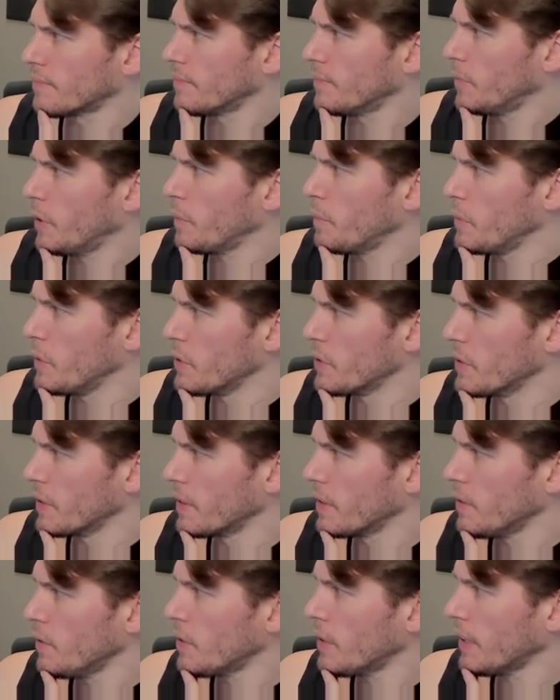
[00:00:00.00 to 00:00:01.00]
What music?
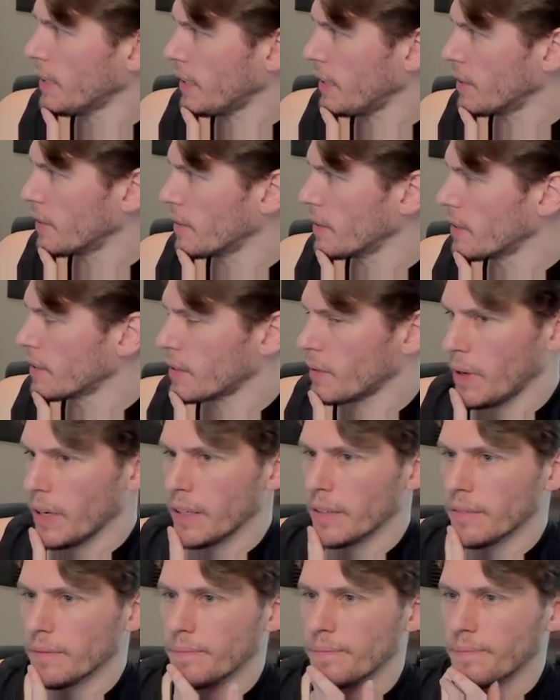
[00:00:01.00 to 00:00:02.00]
You can hear it.
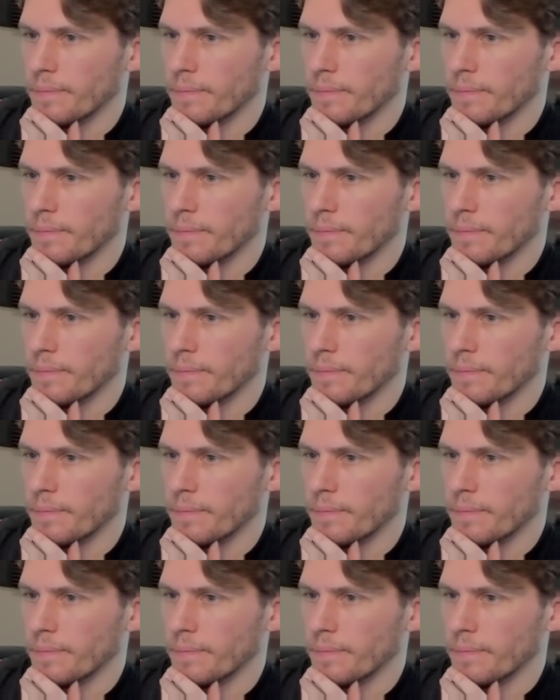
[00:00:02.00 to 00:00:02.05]
Quiet.